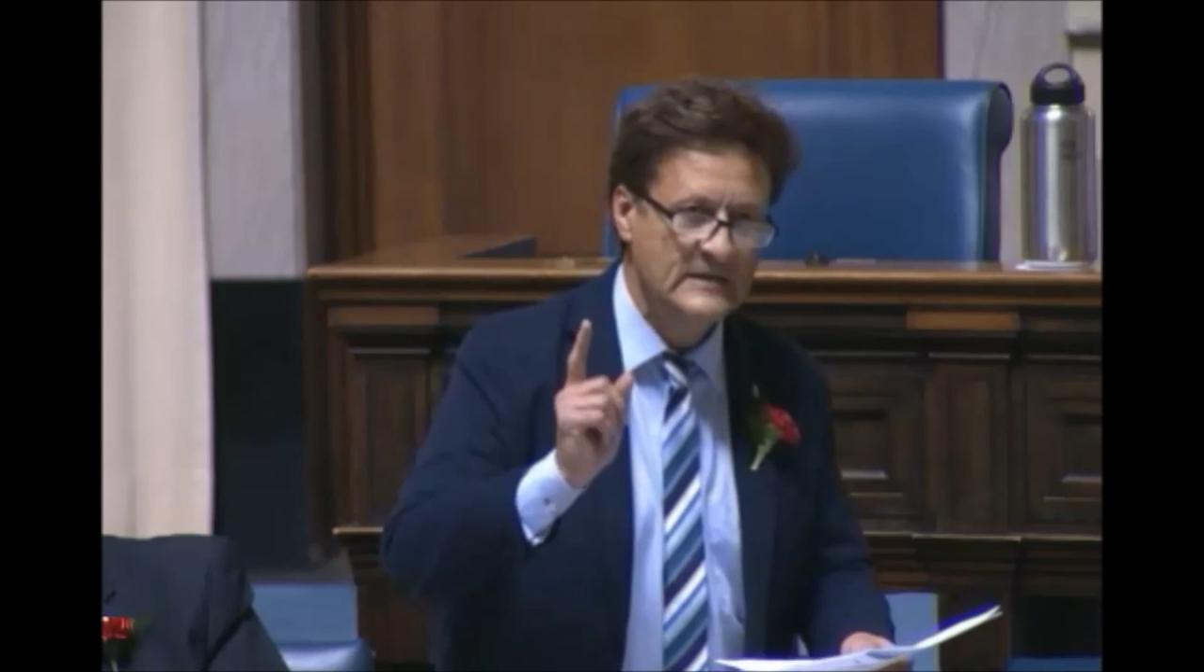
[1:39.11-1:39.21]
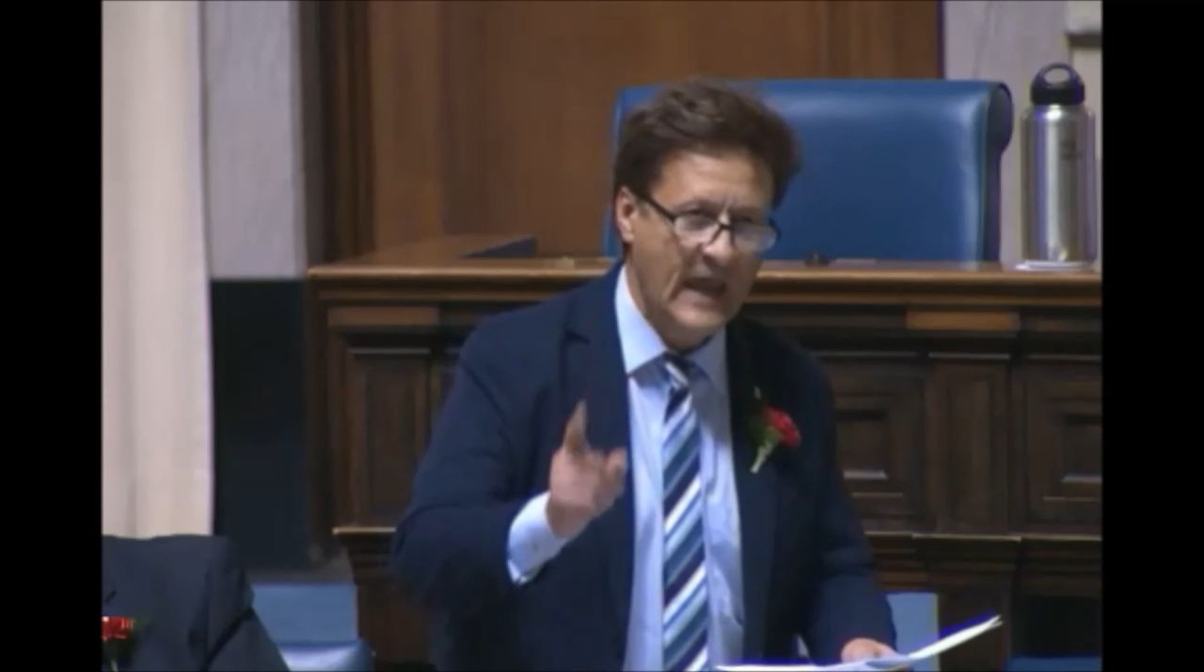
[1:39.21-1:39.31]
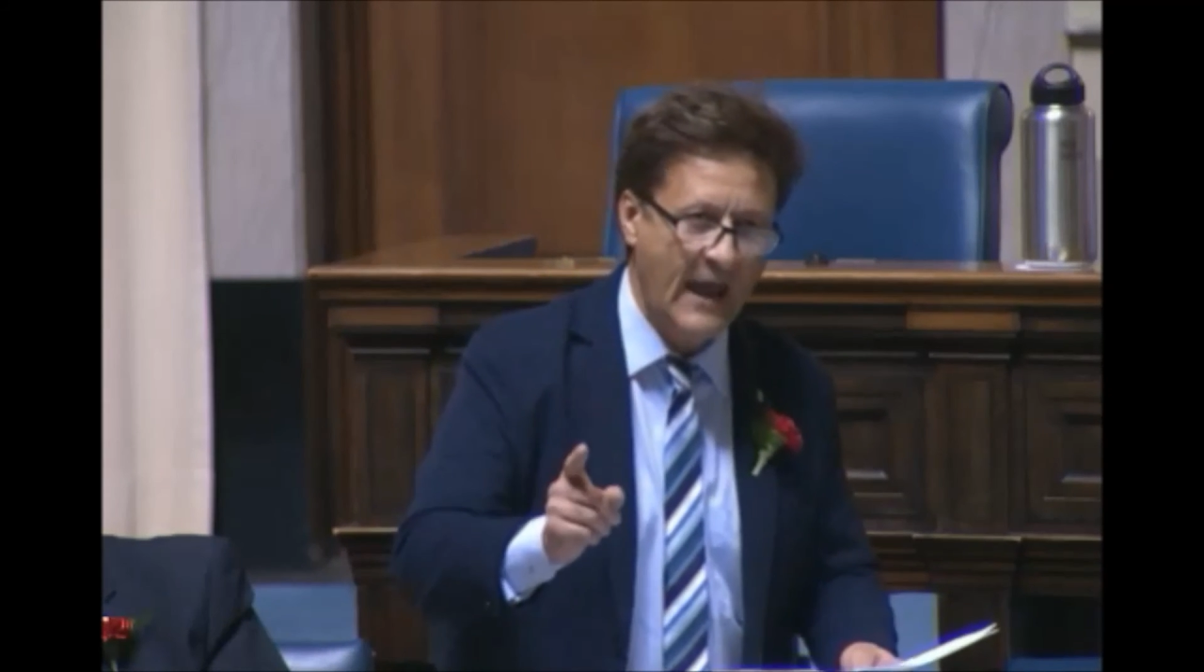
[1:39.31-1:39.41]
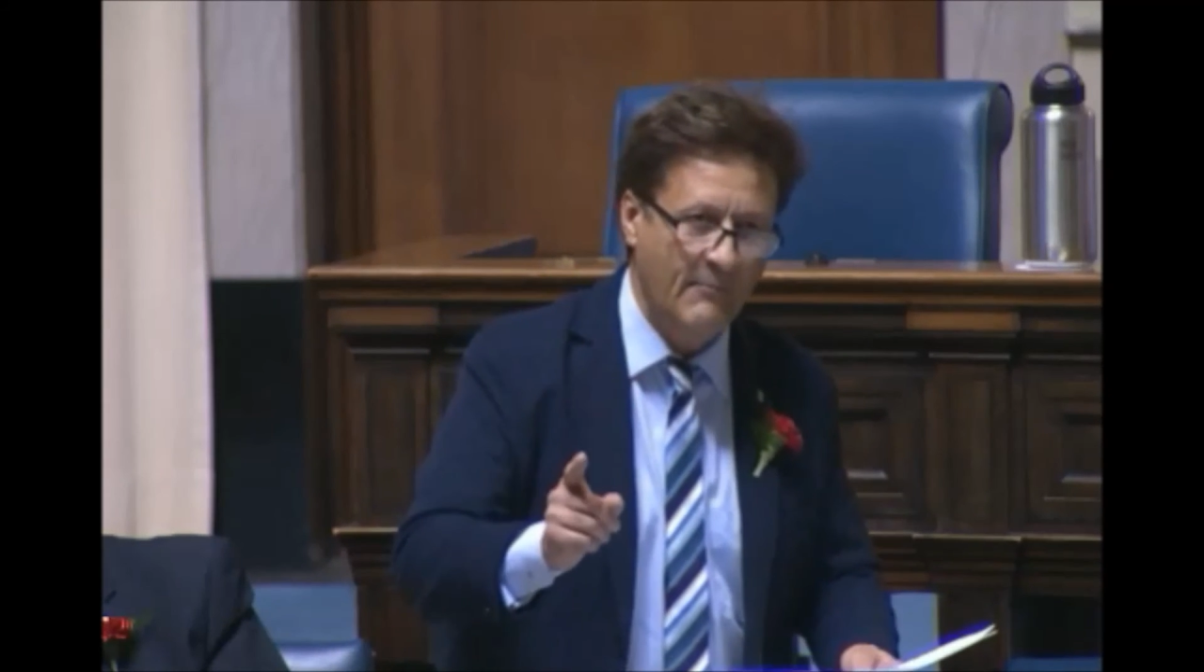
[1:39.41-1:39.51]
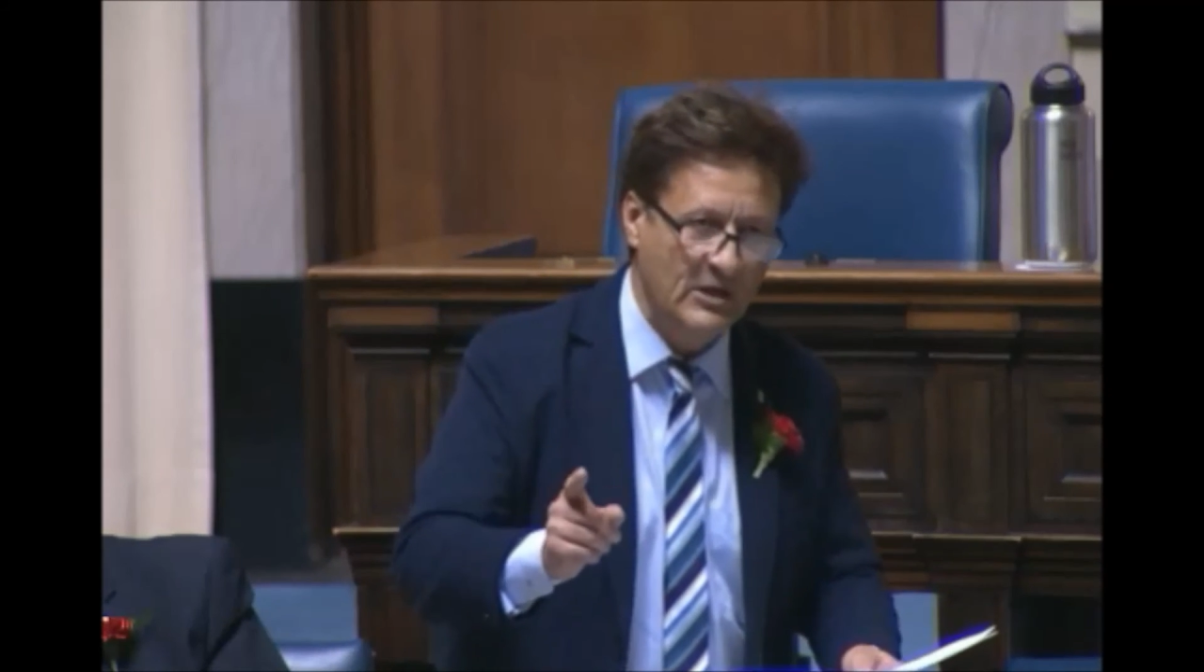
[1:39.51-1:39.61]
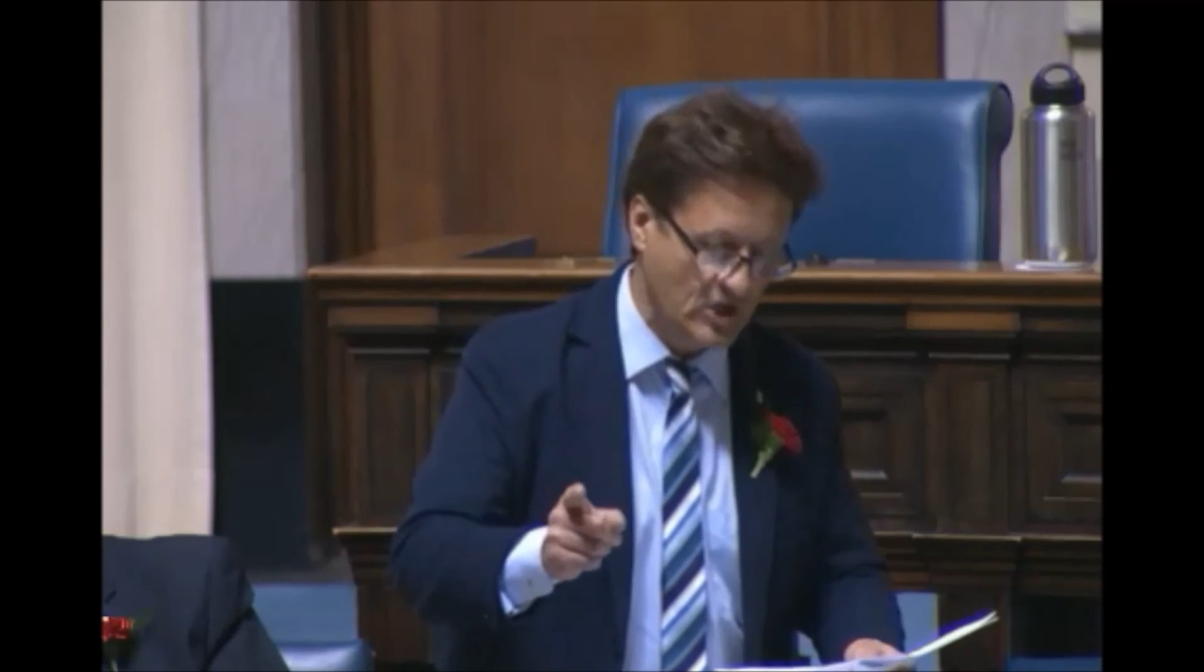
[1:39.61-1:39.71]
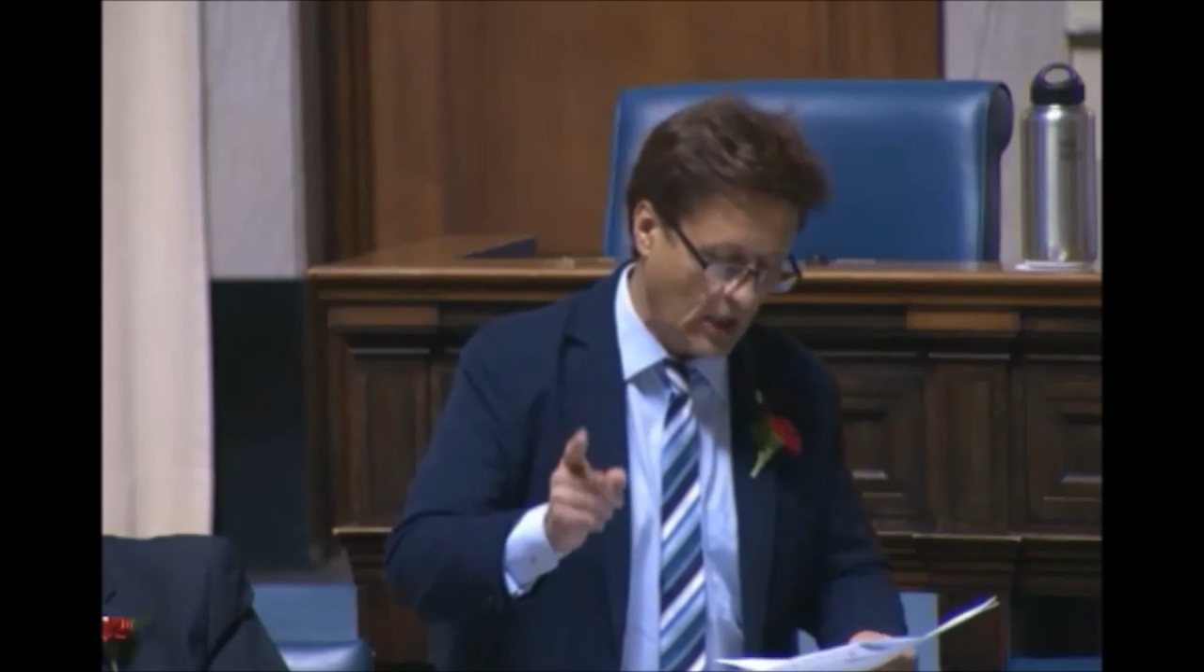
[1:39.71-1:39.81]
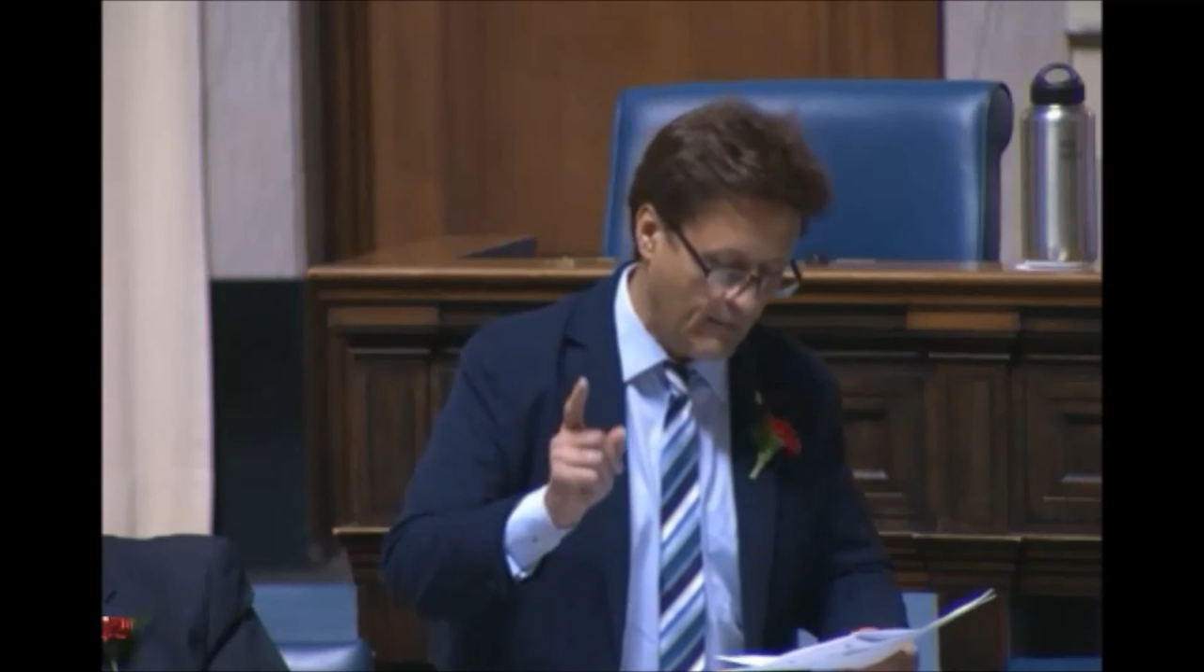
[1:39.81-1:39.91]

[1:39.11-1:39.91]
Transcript: damage